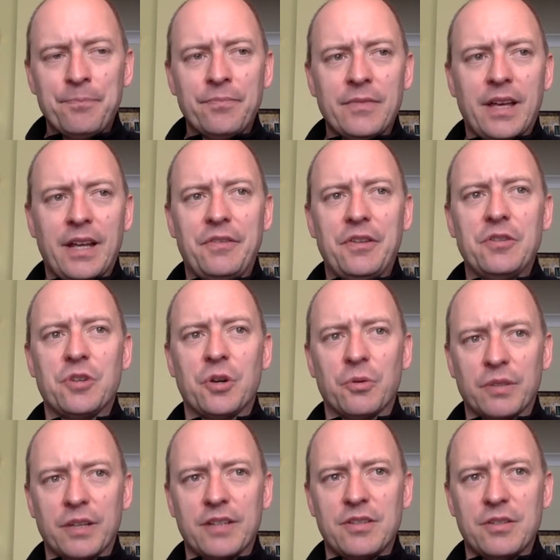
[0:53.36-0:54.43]
And if you
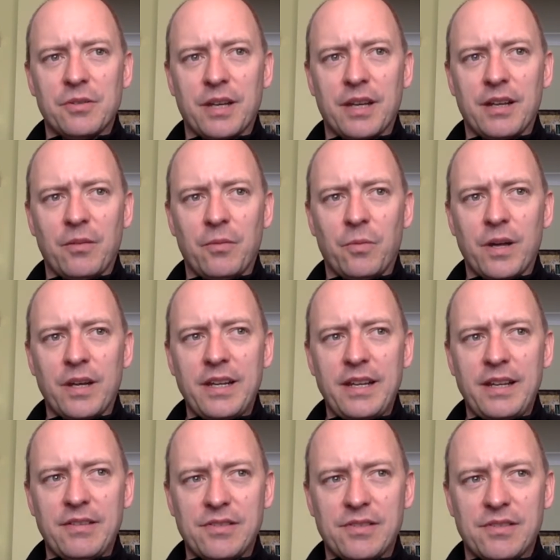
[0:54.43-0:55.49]
don't like doing it, what
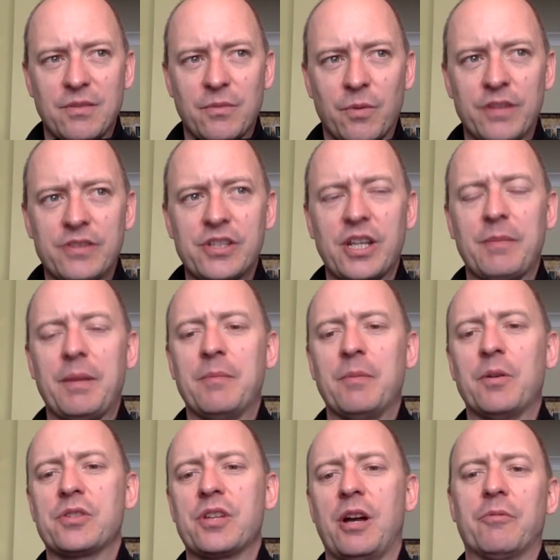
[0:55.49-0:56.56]
is what's going to be the
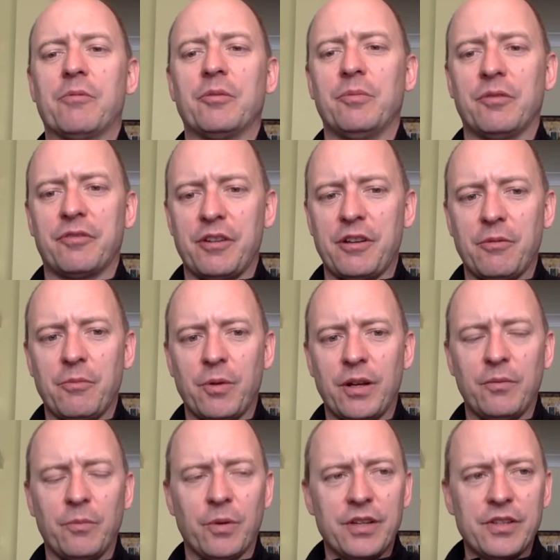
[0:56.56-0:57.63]
most comfortable for you?
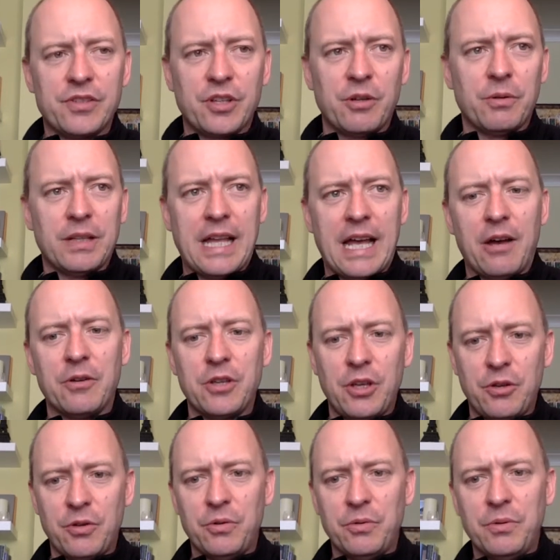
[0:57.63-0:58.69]
What what is going to allow
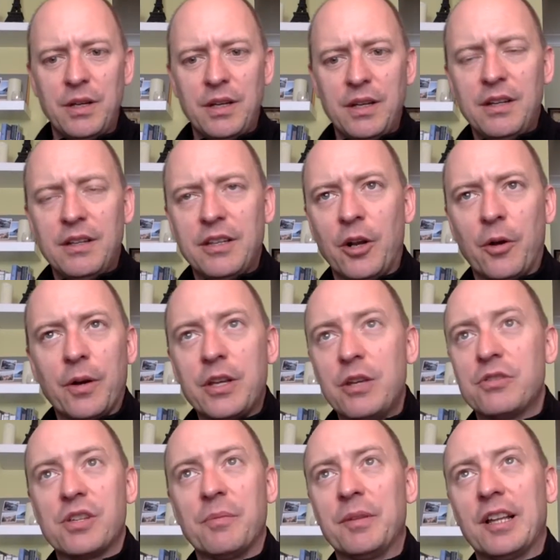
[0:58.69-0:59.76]
you you know, are
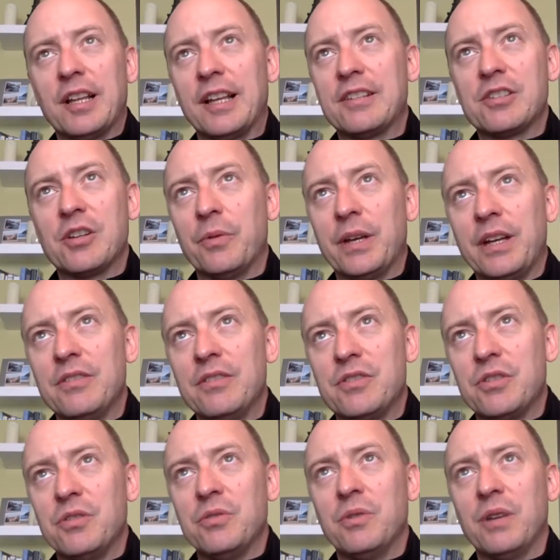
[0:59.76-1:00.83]
you someone that likes going
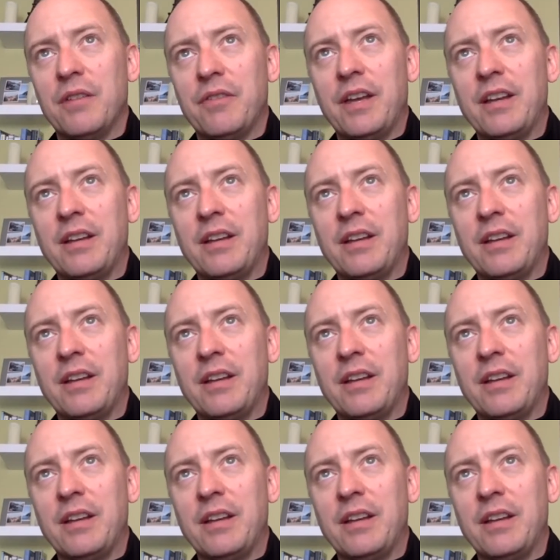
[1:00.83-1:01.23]
into an event and